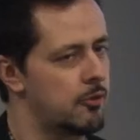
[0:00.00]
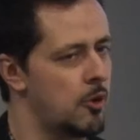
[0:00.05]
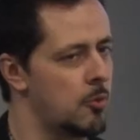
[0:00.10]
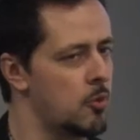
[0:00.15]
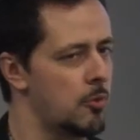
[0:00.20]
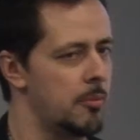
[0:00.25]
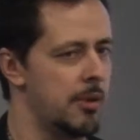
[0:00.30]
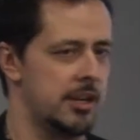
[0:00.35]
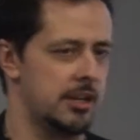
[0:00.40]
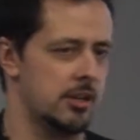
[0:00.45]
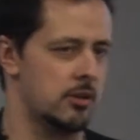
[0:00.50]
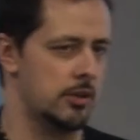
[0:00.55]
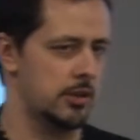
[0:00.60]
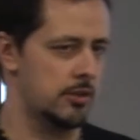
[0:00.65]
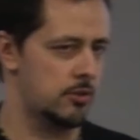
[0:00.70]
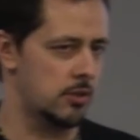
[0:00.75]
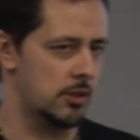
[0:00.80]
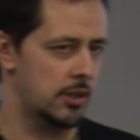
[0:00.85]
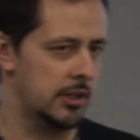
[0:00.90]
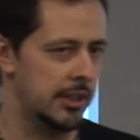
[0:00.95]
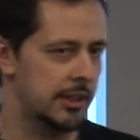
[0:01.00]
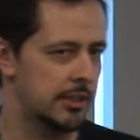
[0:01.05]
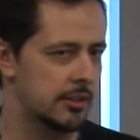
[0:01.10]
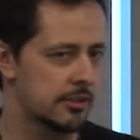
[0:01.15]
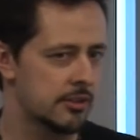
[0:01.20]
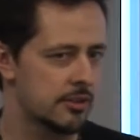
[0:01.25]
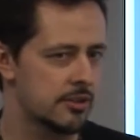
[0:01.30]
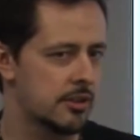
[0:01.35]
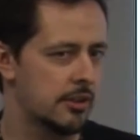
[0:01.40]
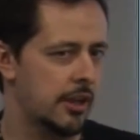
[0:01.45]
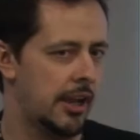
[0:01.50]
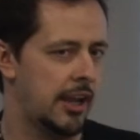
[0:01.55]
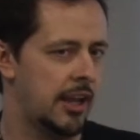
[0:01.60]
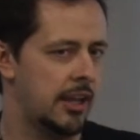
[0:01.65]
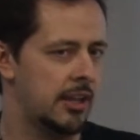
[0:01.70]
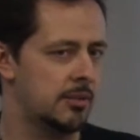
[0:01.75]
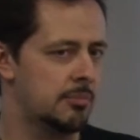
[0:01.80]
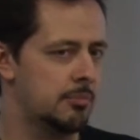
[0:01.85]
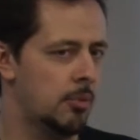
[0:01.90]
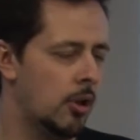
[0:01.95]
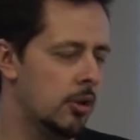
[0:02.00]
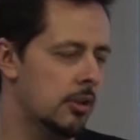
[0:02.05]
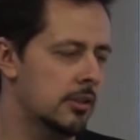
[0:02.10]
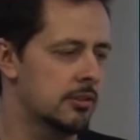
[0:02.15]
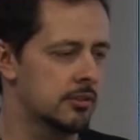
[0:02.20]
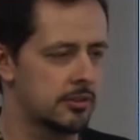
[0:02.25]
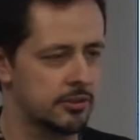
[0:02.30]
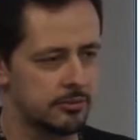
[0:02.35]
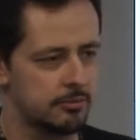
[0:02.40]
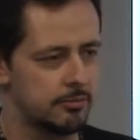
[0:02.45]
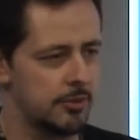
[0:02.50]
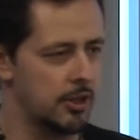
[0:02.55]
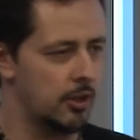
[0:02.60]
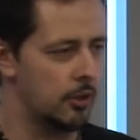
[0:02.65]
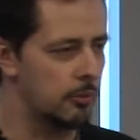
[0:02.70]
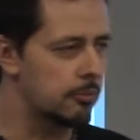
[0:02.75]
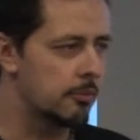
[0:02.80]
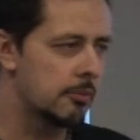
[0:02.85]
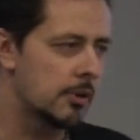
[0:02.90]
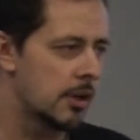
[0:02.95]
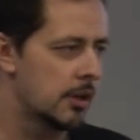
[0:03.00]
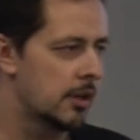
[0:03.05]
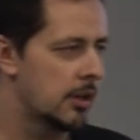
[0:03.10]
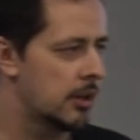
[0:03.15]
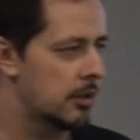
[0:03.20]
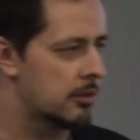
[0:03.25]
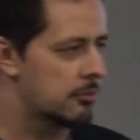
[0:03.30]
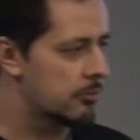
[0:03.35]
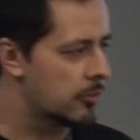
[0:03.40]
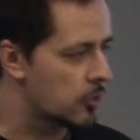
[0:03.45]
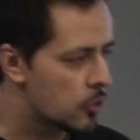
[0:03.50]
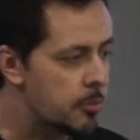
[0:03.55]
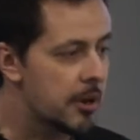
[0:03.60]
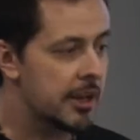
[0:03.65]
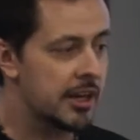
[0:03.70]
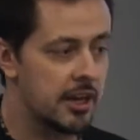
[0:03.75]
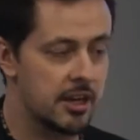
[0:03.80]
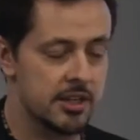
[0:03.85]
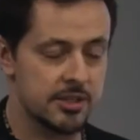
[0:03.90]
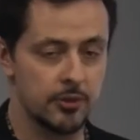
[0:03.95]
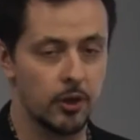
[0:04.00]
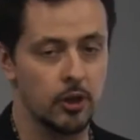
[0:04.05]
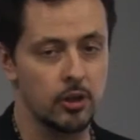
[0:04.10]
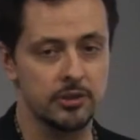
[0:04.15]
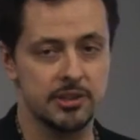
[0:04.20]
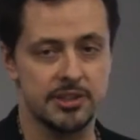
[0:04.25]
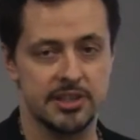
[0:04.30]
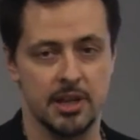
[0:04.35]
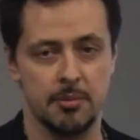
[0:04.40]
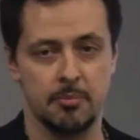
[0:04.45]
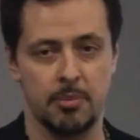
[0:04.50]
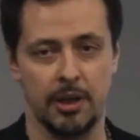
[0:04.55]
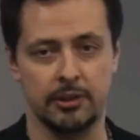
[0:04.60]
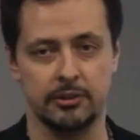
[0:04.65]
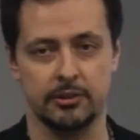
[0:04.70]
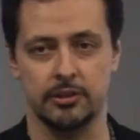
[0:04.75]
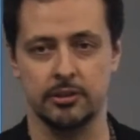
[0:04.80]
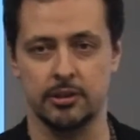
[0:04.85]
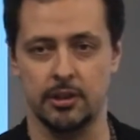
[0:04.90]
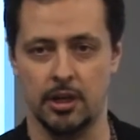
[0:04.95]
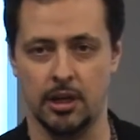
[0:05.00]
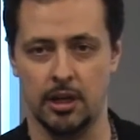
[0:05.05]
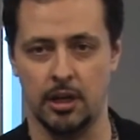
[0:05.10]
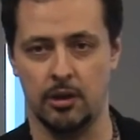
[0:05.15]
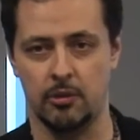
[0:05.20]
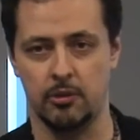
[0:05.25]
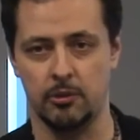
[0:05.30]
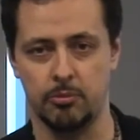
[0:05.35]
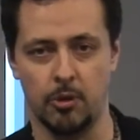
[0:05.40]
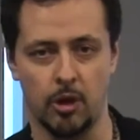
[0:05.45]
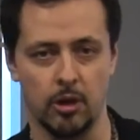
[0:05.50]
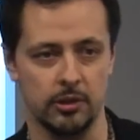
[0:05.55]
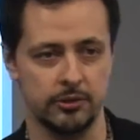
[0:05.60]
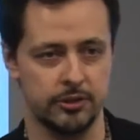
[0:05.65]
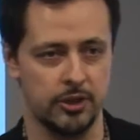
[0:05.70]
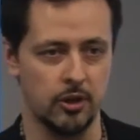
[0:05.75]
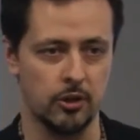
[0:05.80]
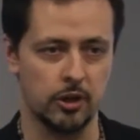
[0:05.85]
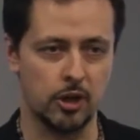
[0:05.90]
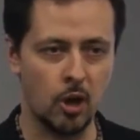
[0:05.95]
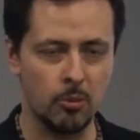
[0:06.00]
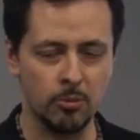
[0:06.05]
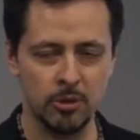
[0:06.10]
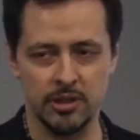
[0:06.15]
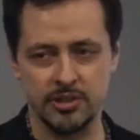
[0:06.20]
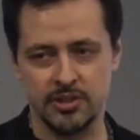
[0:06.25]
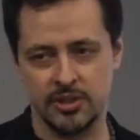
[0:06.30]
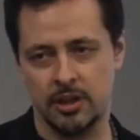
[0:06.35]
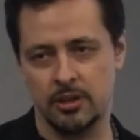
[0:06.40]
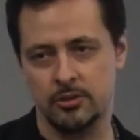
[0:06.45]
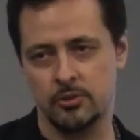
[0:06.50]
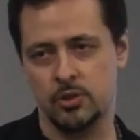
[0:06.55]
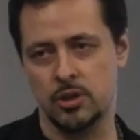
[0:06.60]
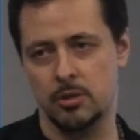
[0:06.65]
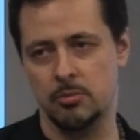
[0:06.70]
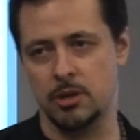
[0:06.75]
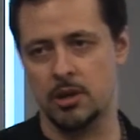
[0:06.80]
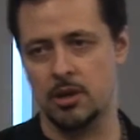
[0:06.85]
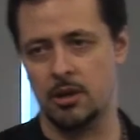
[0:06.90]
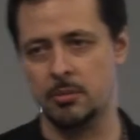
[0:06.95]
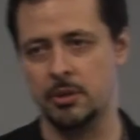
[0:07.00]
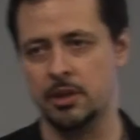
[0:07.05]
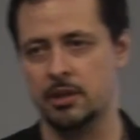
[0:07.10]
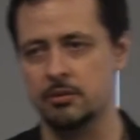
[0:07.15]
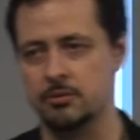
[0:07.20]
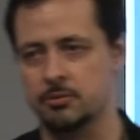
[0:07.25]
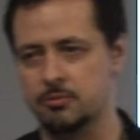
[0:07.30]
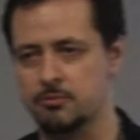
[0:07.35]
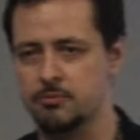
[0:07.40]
from Romania originally. And Poland, you know, Romania has followed the same pattern with Poland. You know, communist country becoming